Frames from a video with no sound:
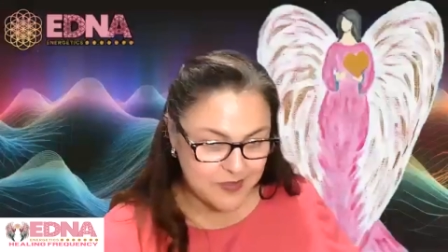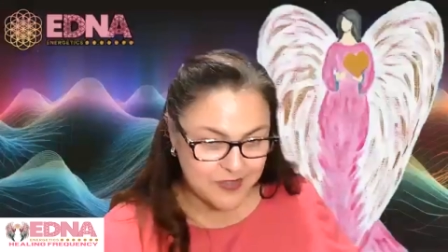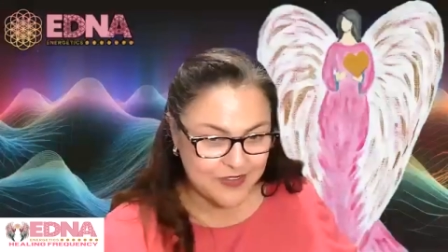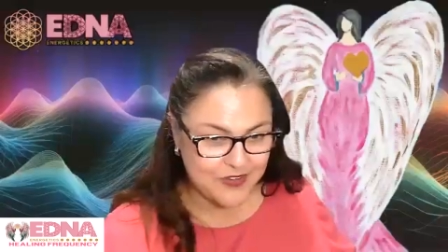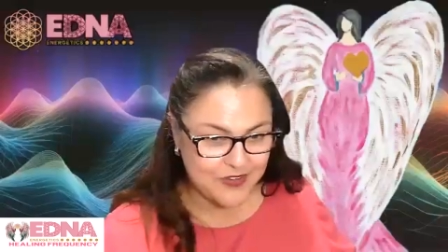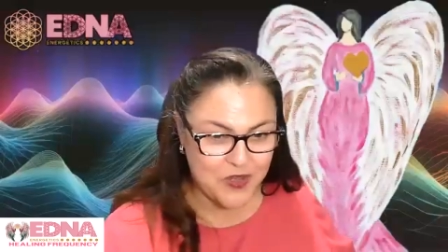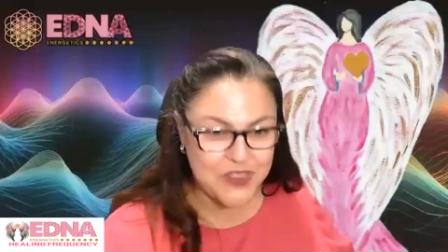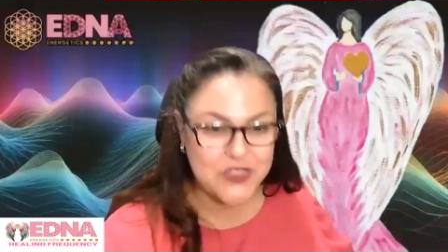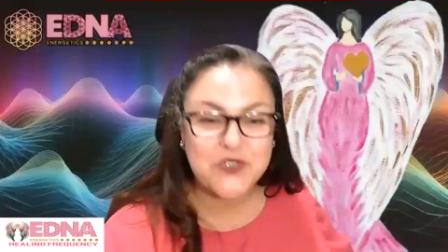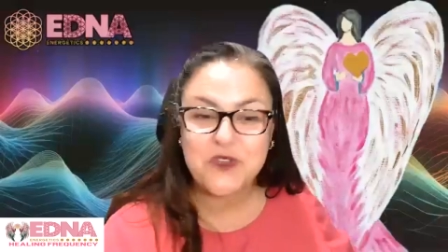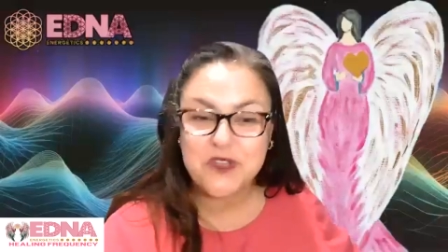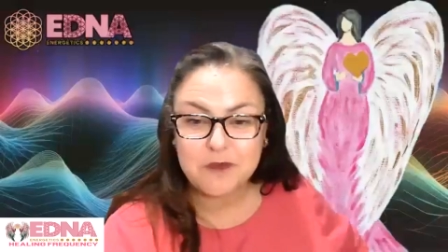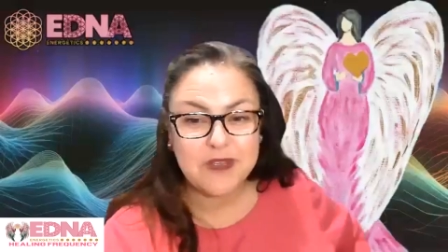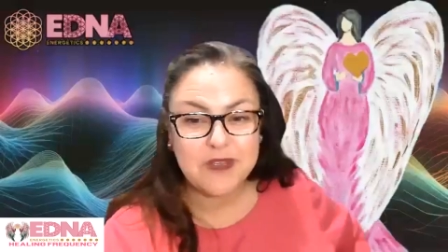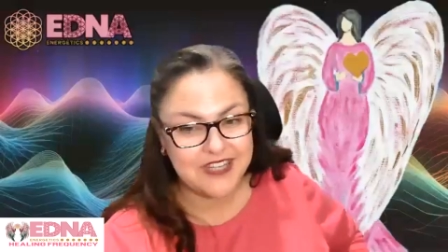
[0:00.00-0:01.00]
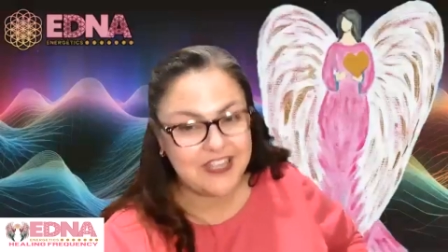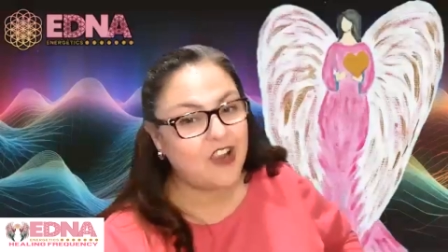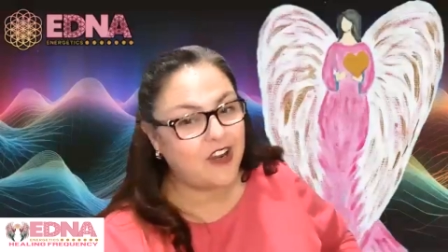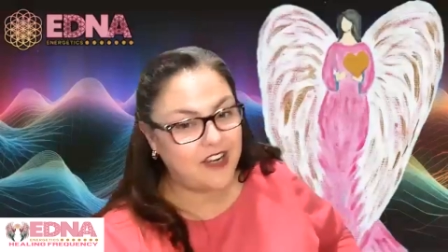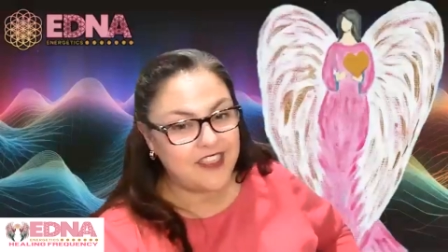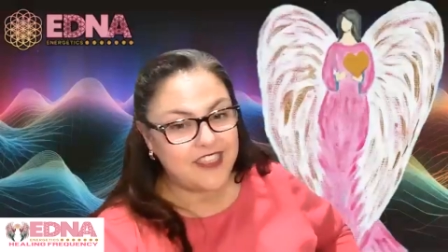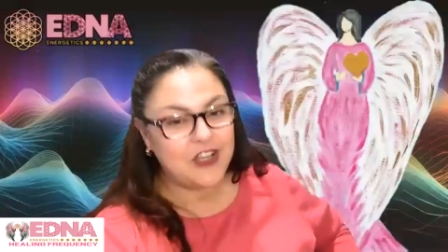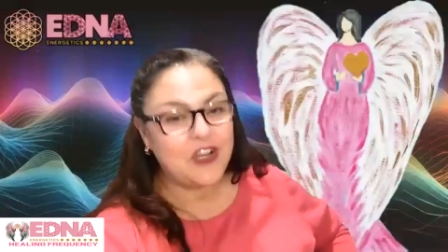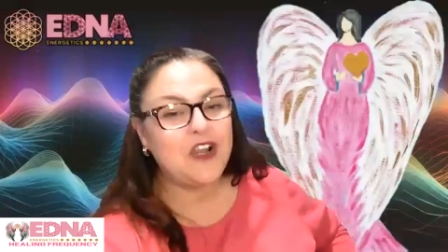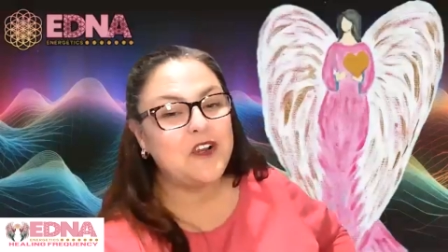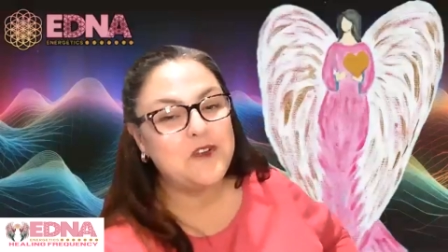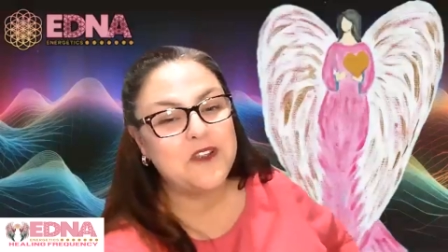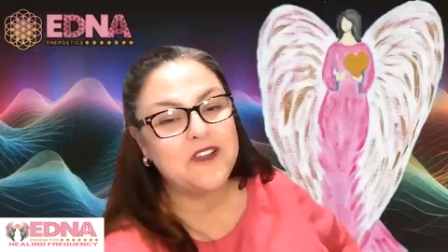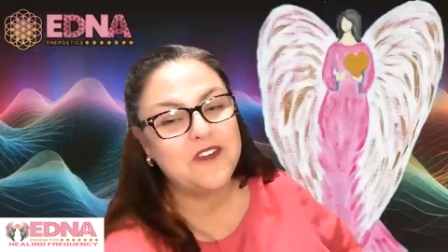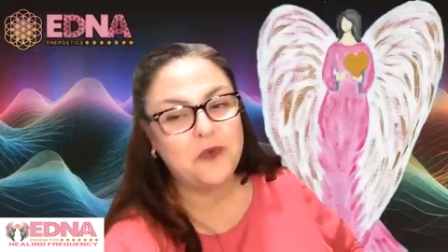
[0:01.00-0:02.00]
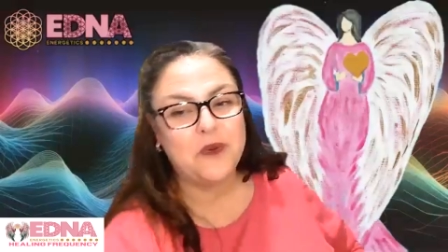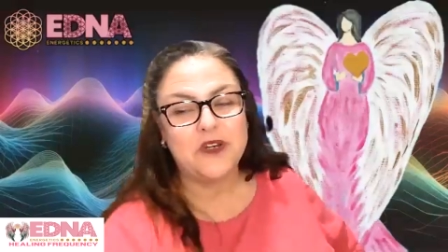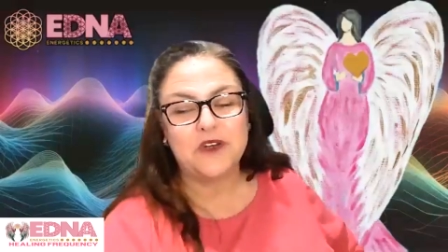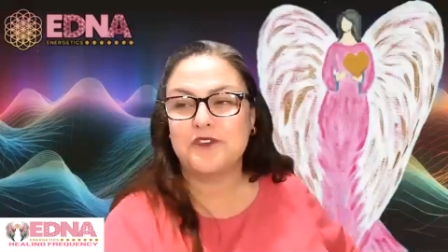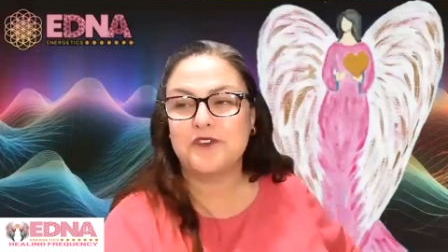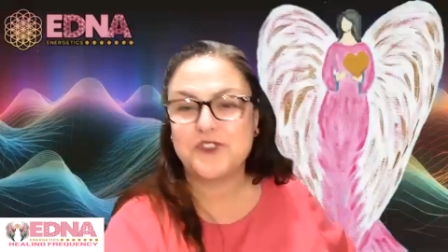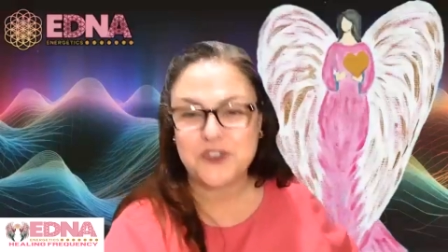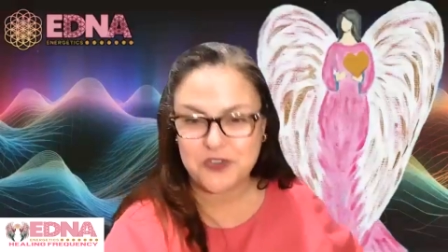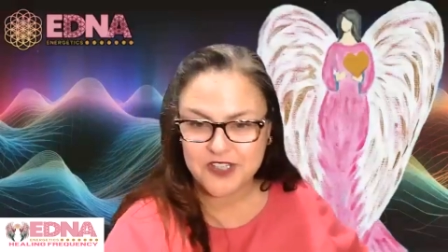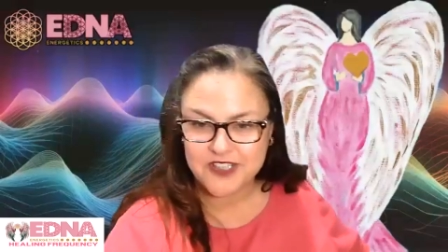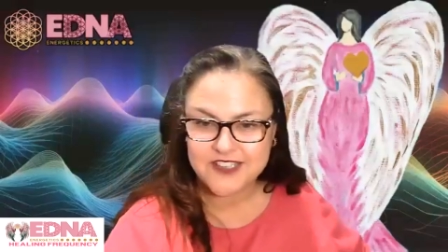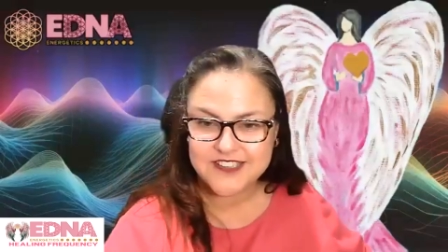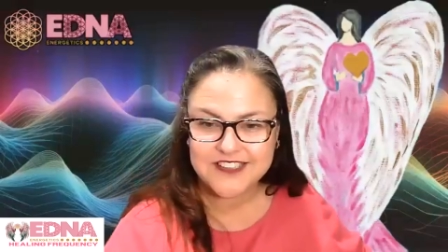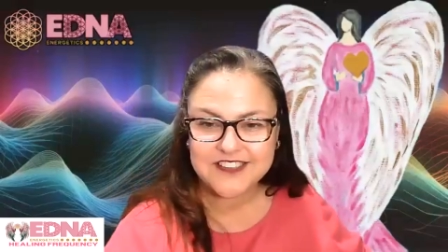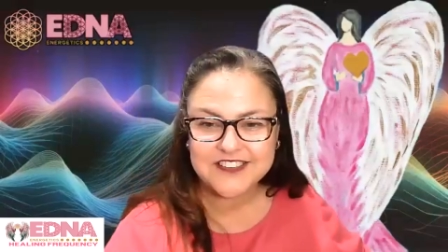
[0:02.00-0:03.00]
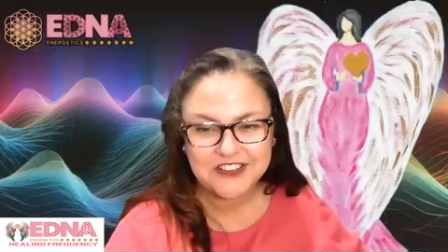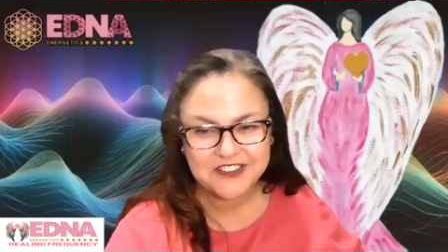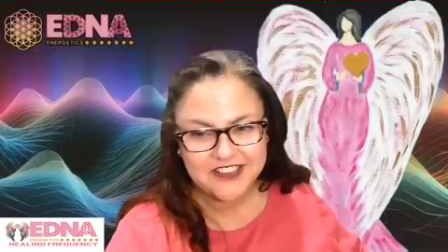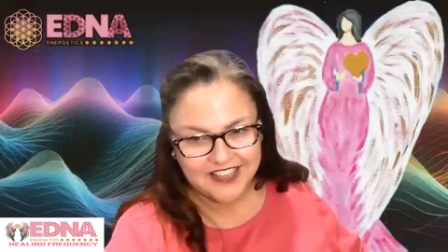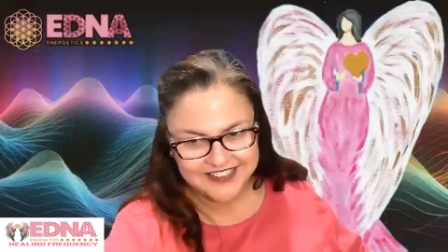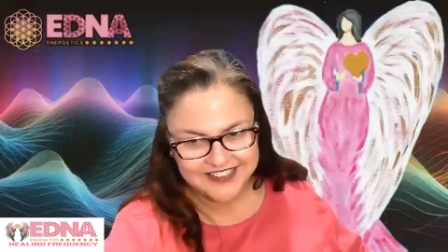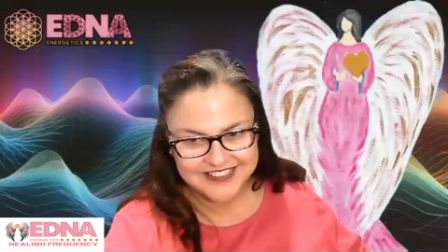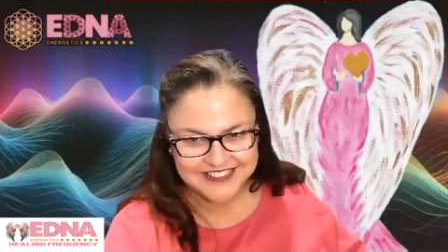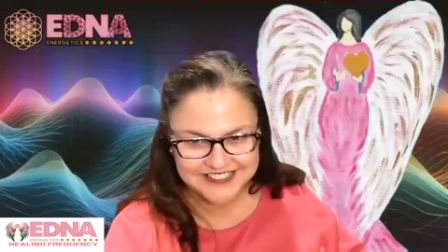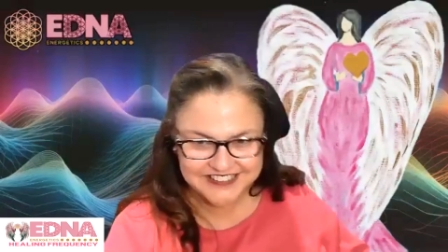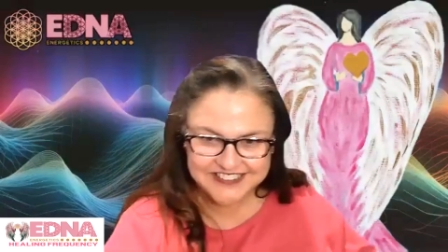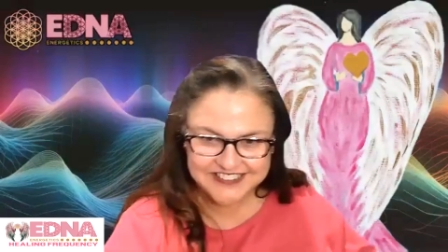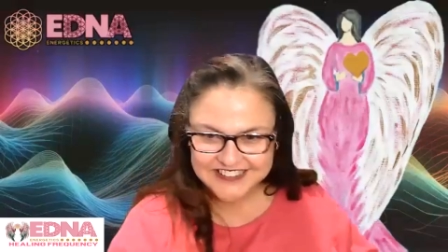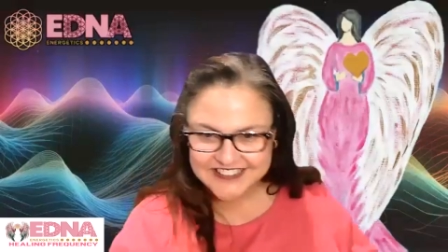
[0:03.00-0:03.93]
and I've been going through them, and they are wonderful stories. So yes,